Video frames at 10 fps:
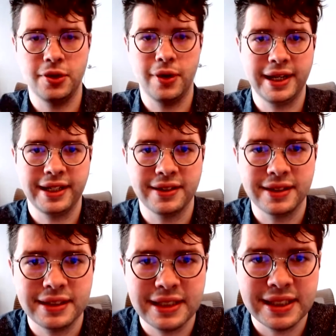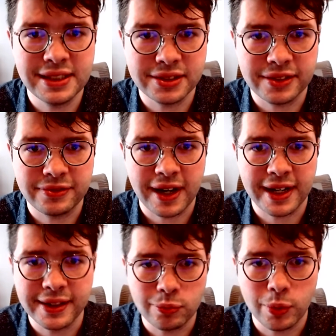I can easily
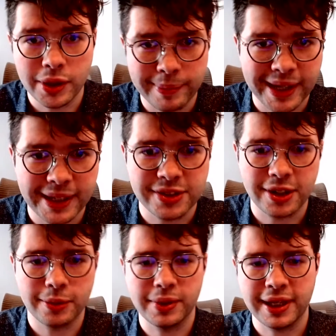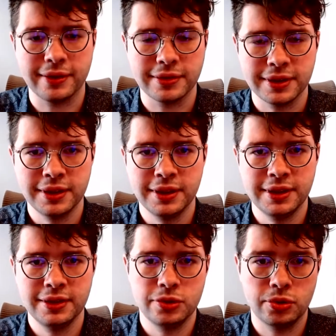find where the magnets are without
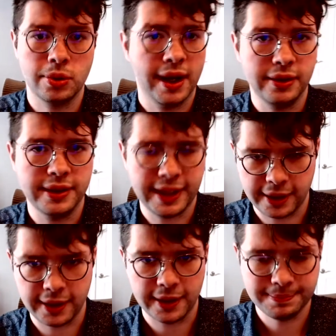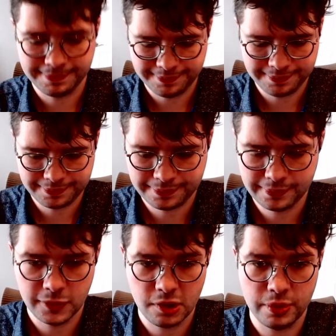trial and error,
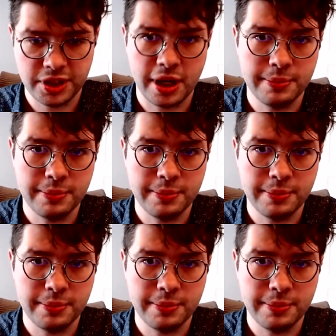which comes